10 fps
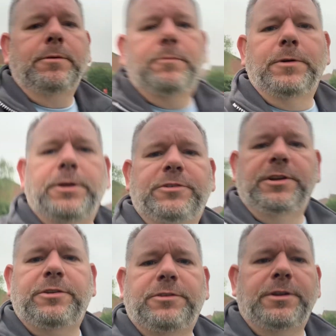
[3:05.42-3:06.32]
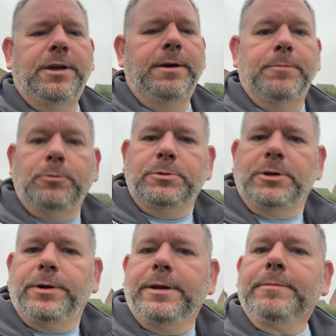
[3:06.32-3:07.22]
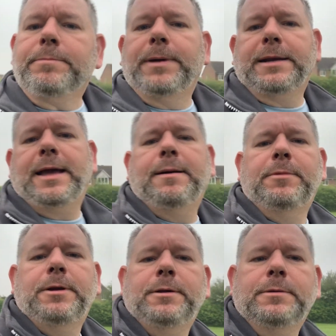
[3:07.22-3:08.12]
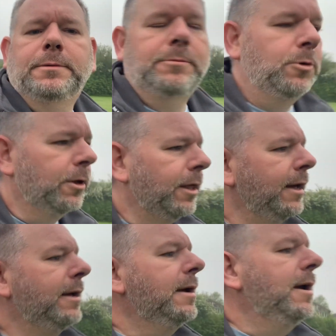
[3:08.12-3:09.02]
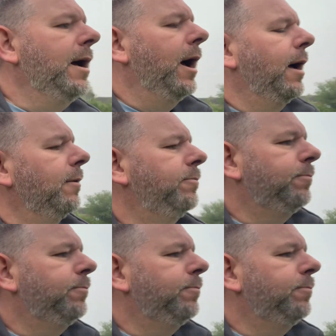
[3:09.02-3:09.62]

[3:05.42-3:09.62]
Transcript: versus um, oh sorry bad camera work there uh,